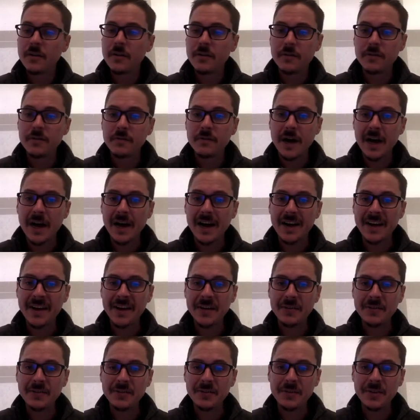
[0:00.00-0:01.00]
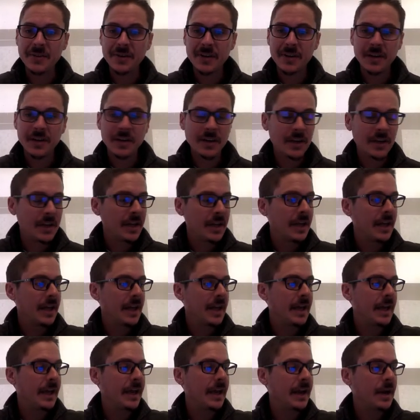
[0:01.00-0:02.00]
5,
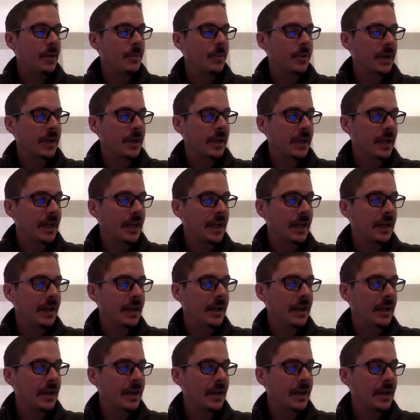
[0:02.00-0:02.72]
and I'm going to hit